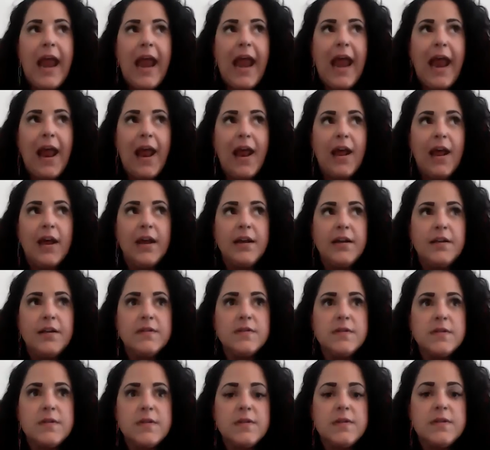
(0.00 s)

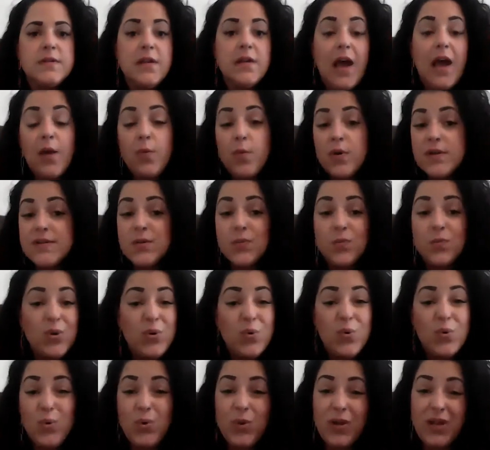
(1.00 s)
And I wasn't
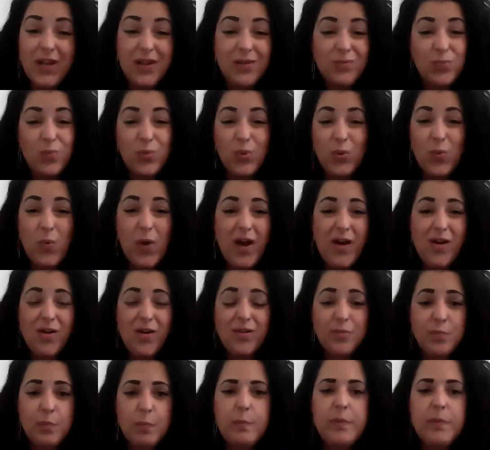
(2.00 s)
recruiting real
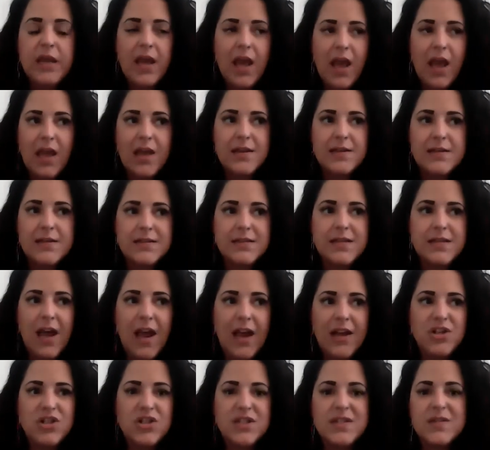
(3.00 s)
well because I